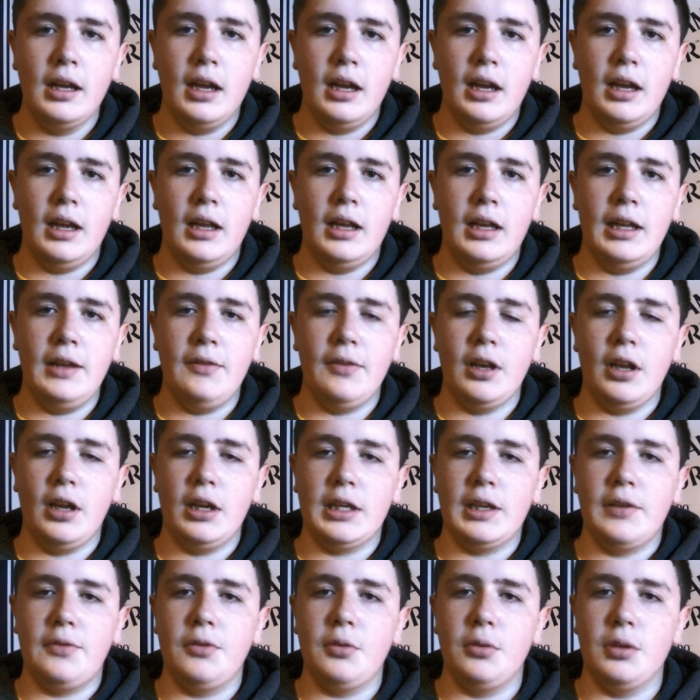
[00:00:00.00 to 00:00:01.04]
uh, leave a
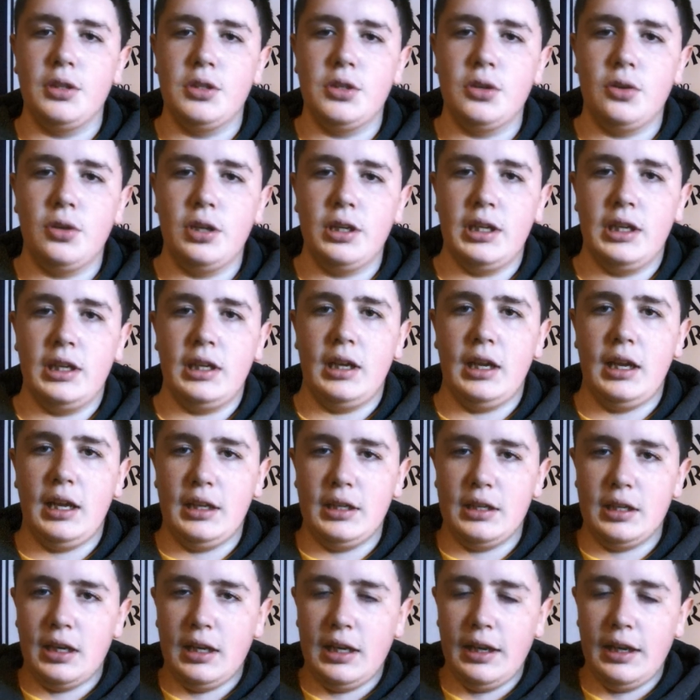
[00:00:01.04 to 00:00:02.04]
like if you enjoyed it, and